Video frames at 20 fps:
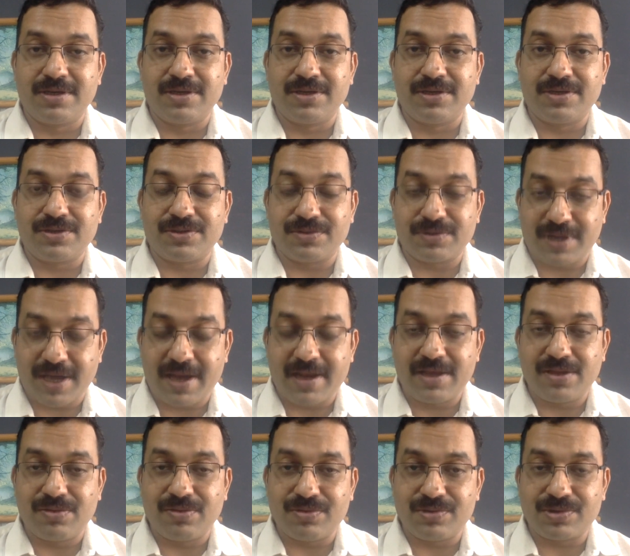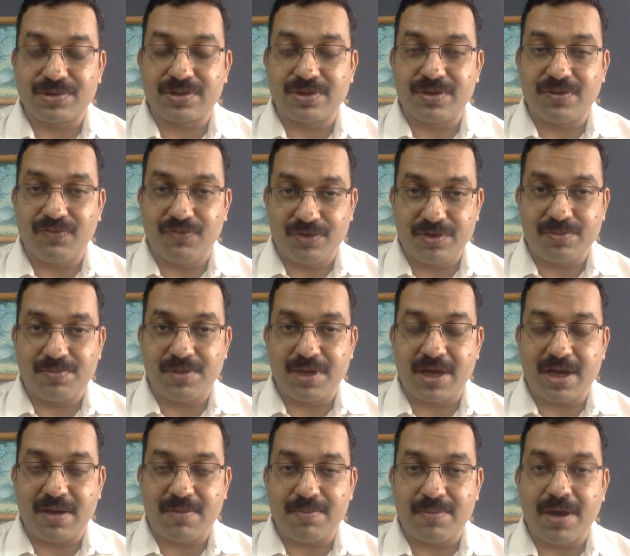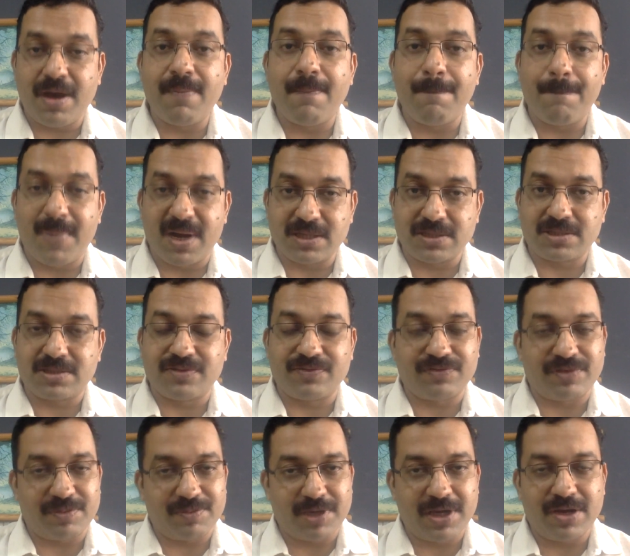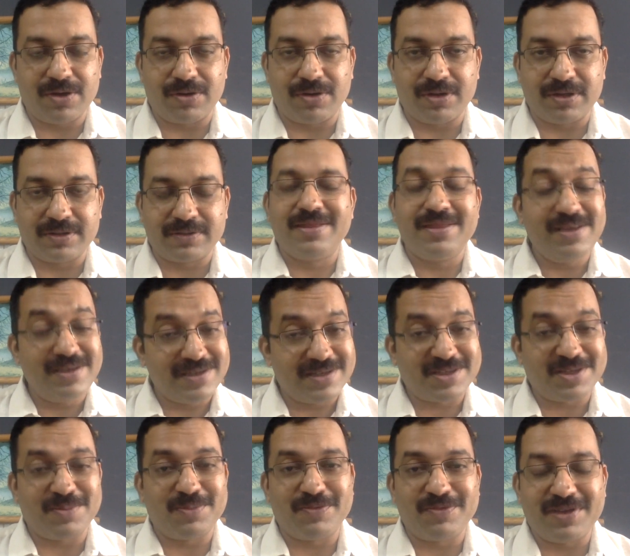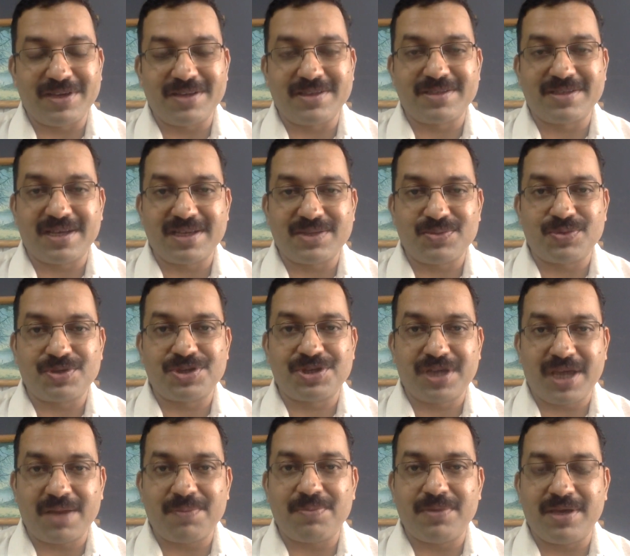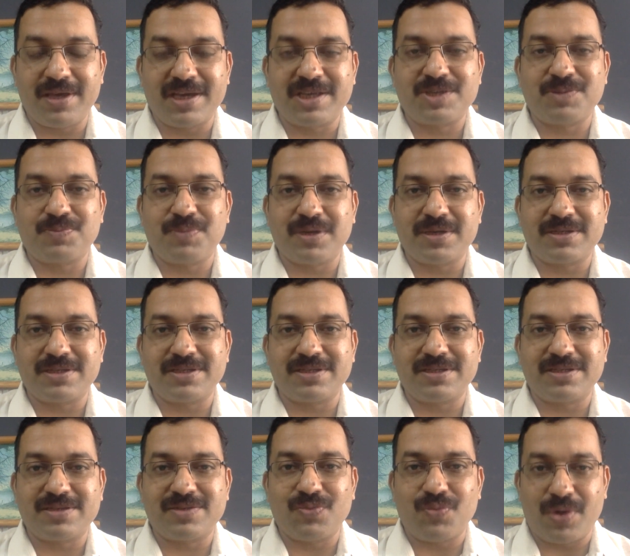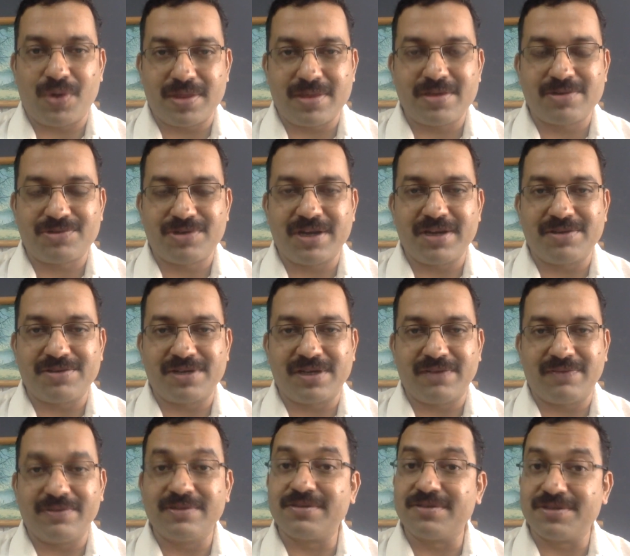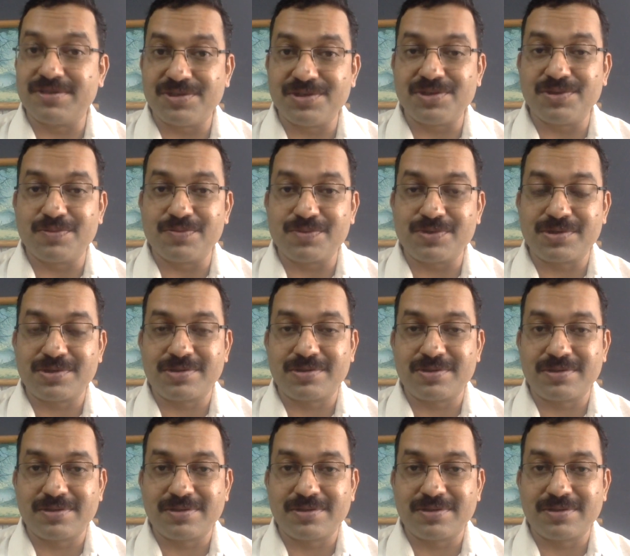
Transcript: So carrying those would become a must from here on. These are some of the insights which can be expected when the train travel resumes.